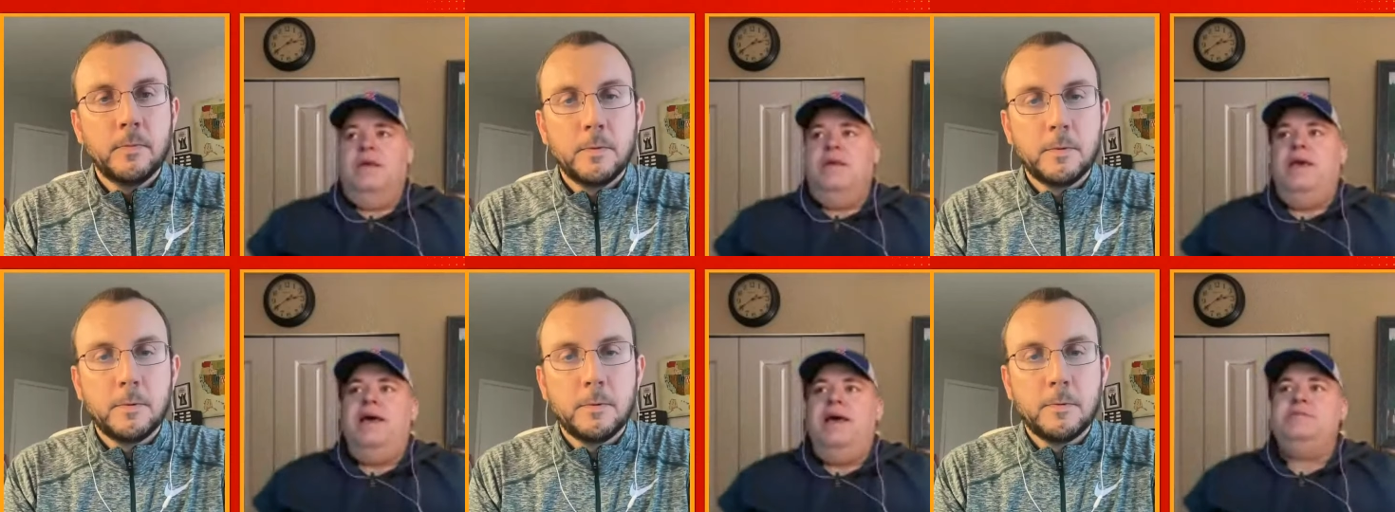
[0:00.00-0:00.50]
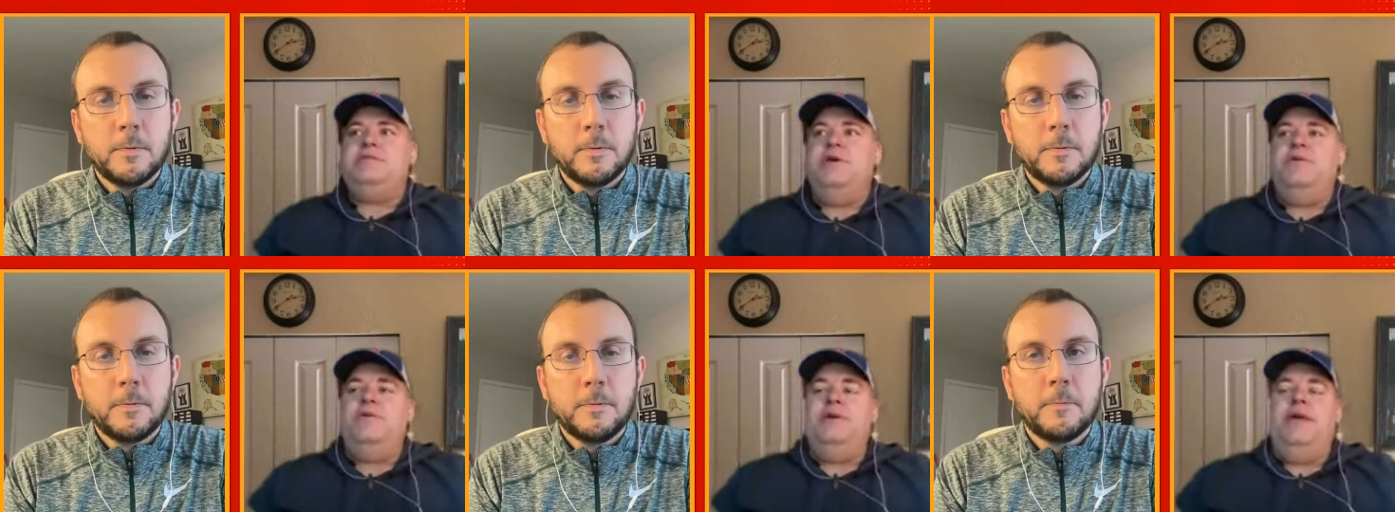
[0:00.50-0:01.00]
Speaker 1: Yeah,
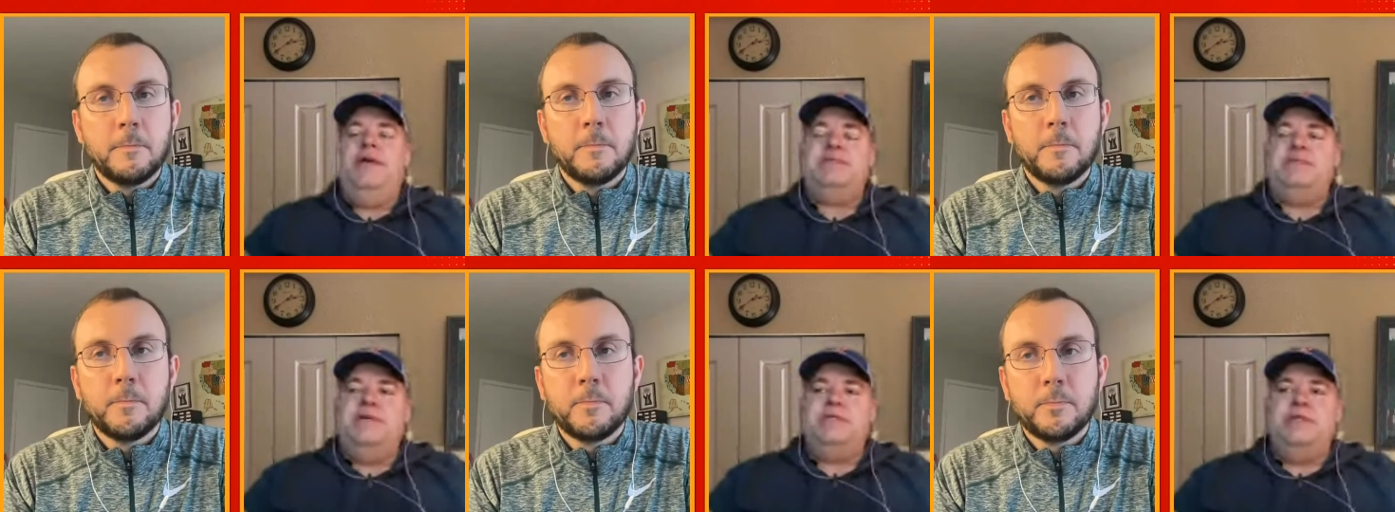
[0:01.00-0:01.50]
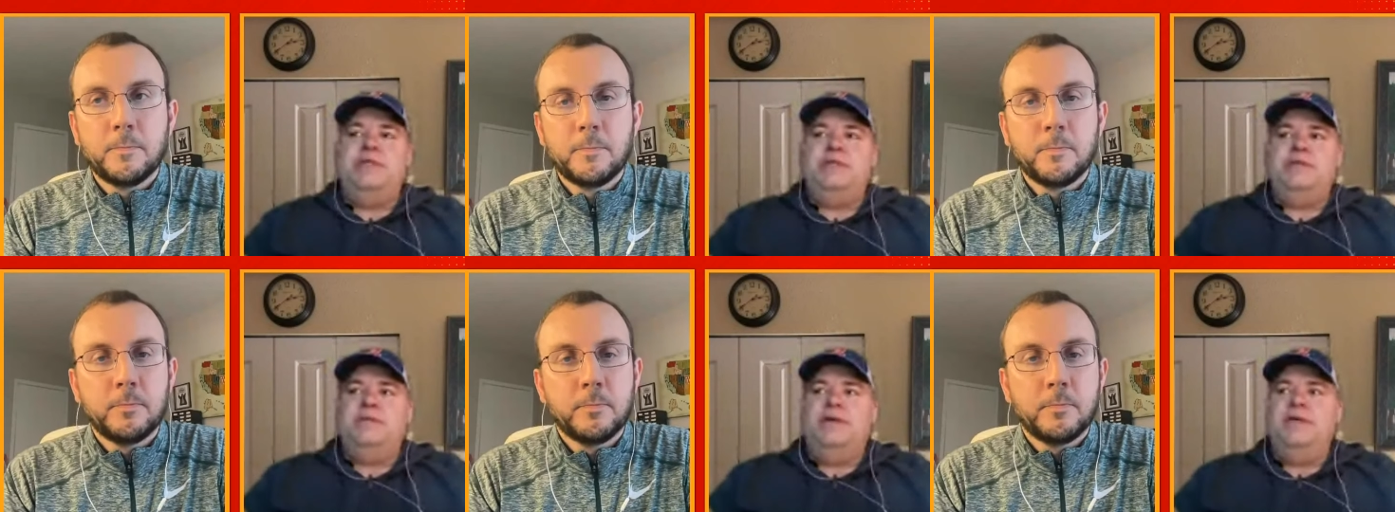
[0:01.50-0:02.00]
so it's such
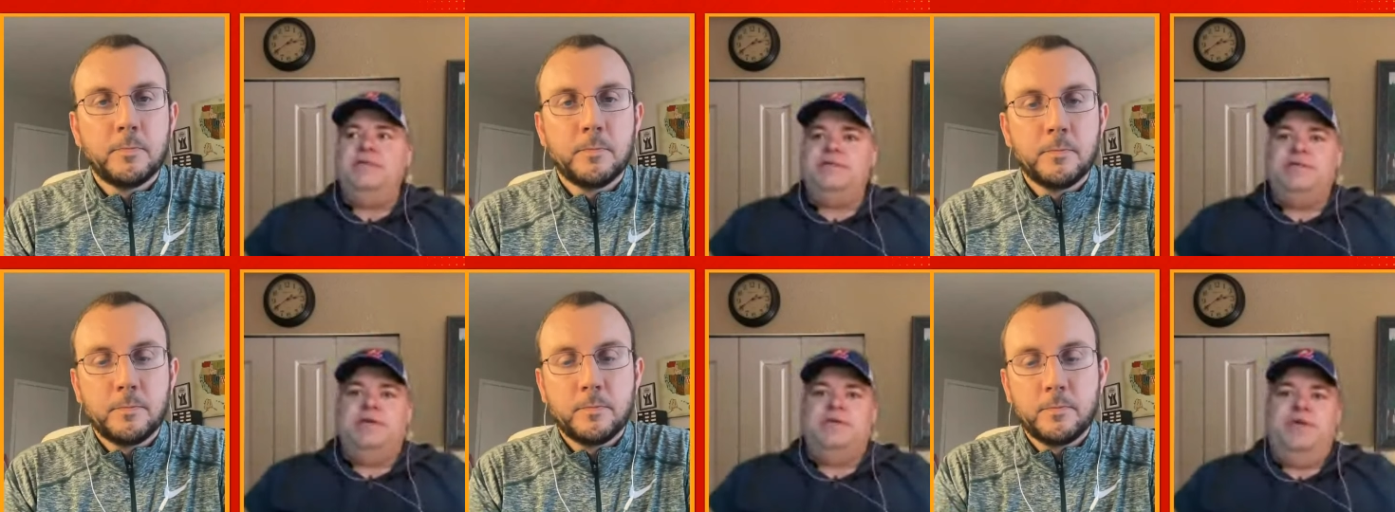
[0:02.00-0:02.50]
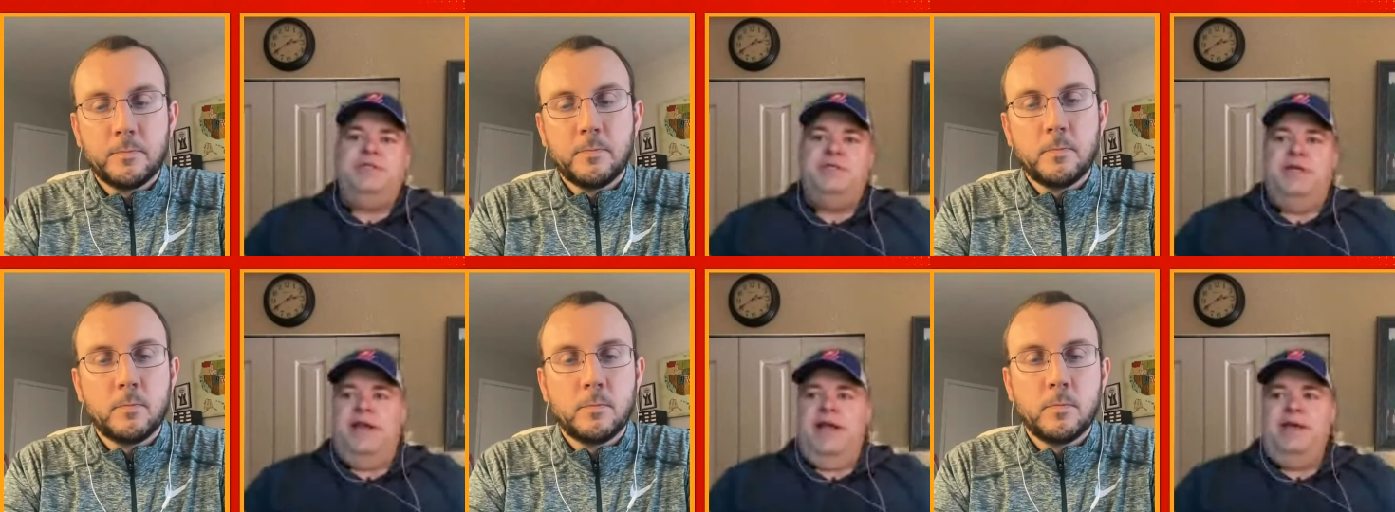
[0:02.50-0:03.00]
an interesting
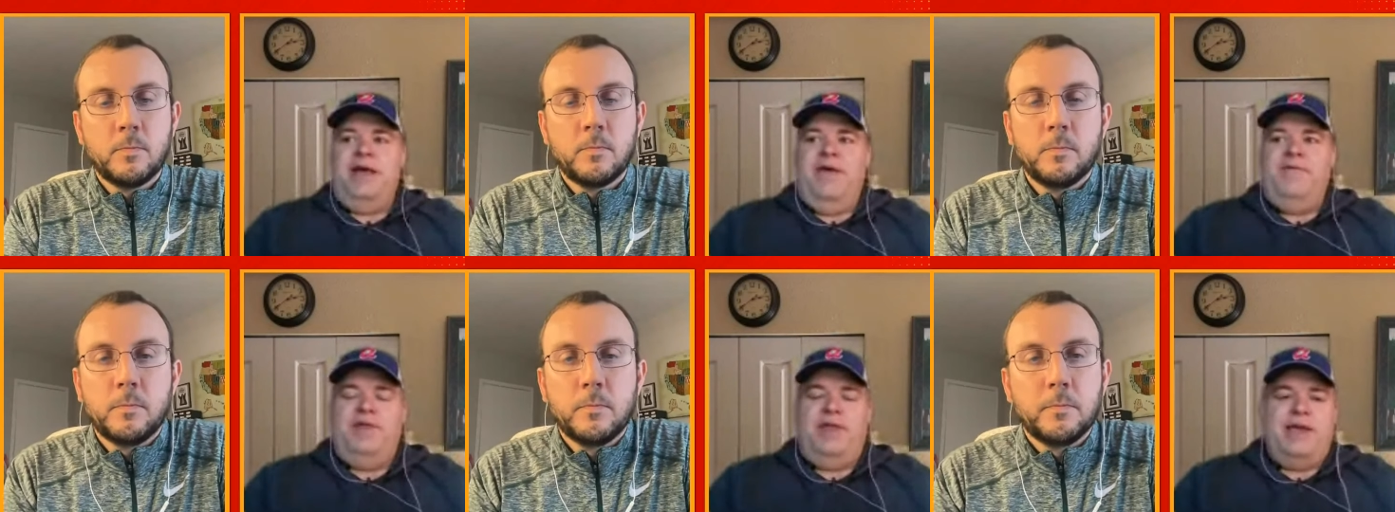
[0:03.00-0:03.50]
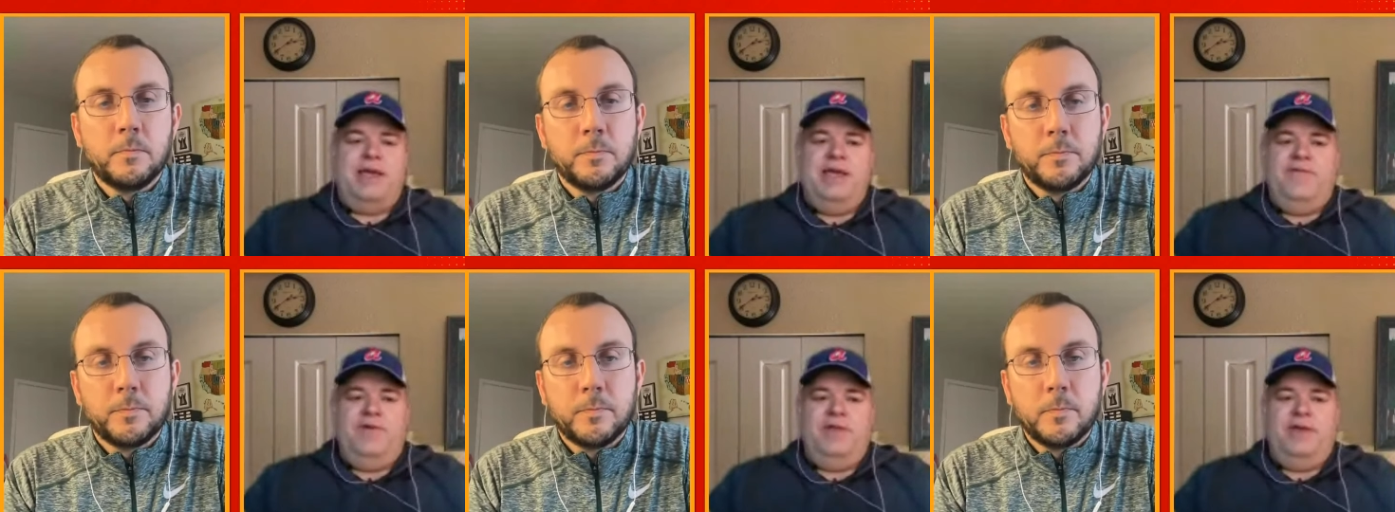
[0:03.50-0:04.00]
question, and I, I feel like I
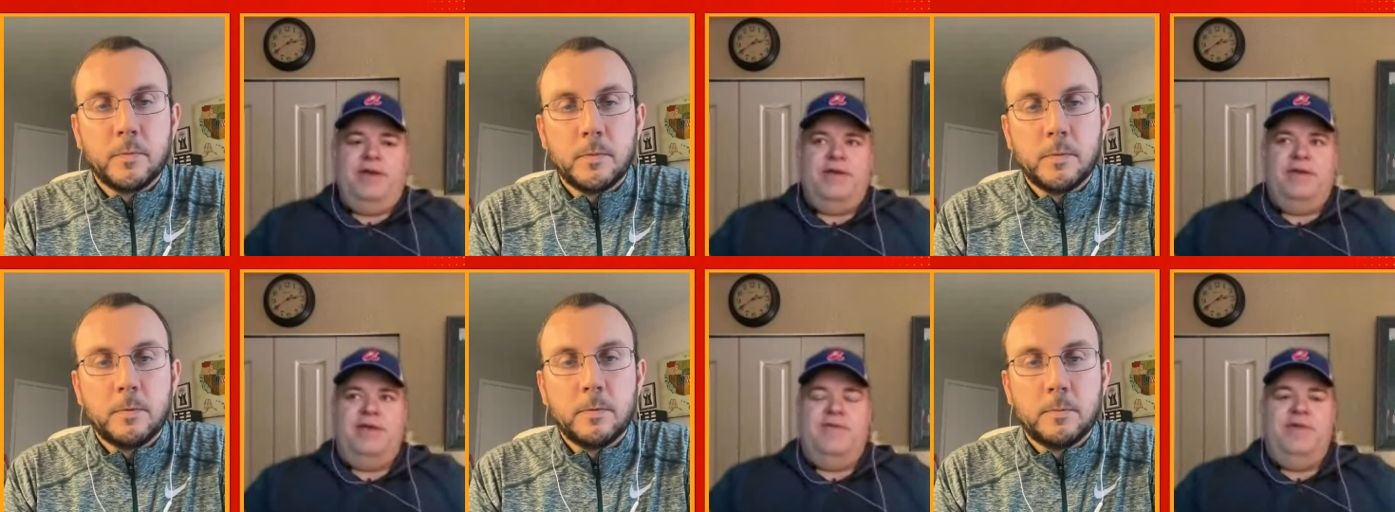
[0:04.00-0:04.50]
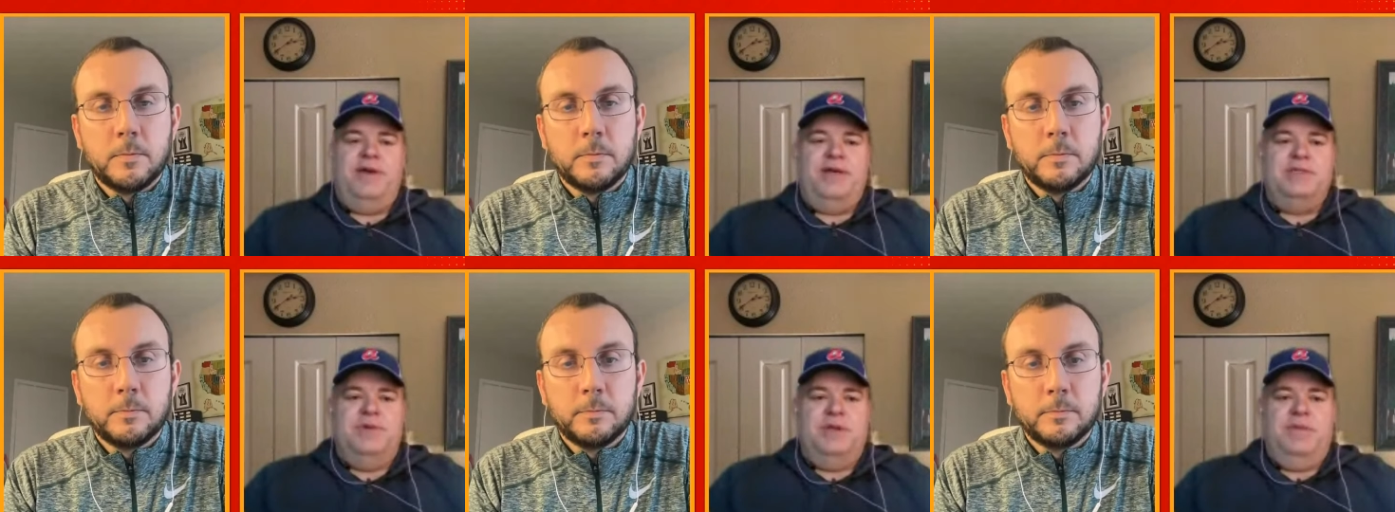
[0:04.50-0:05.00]
gave you like could give you like a
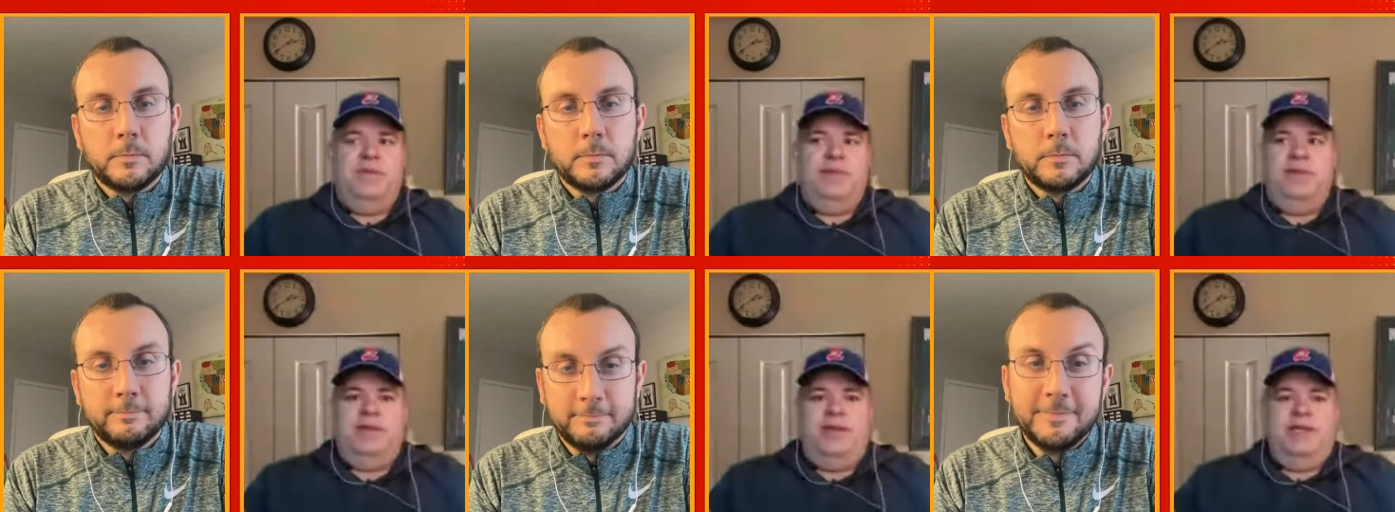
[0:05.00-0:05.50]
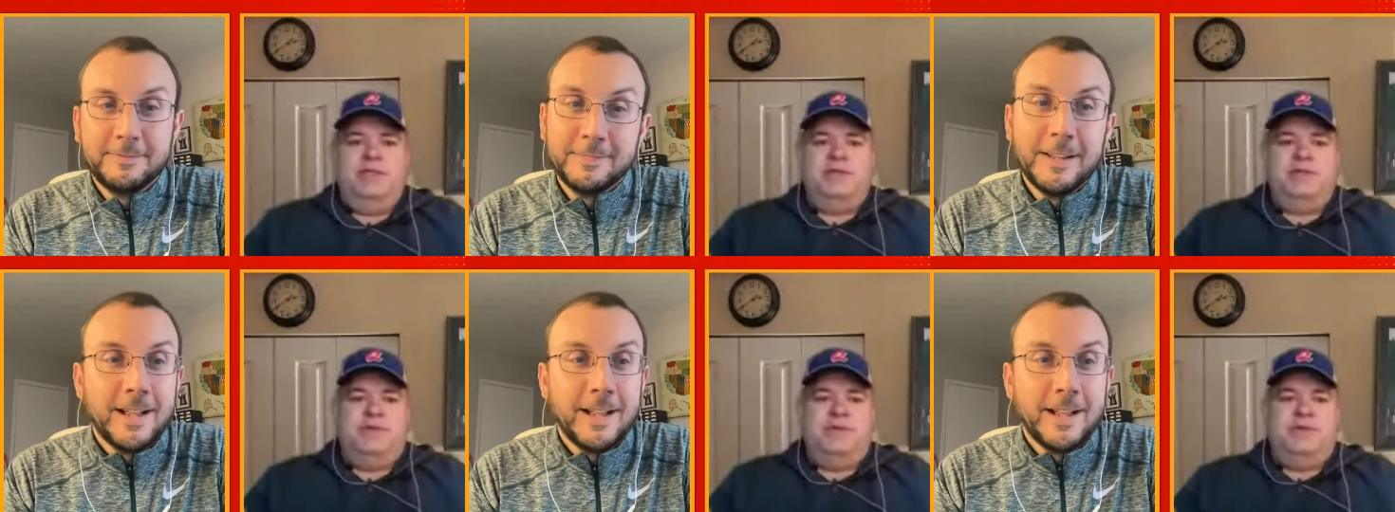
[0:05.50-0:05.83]
twenty minute answer,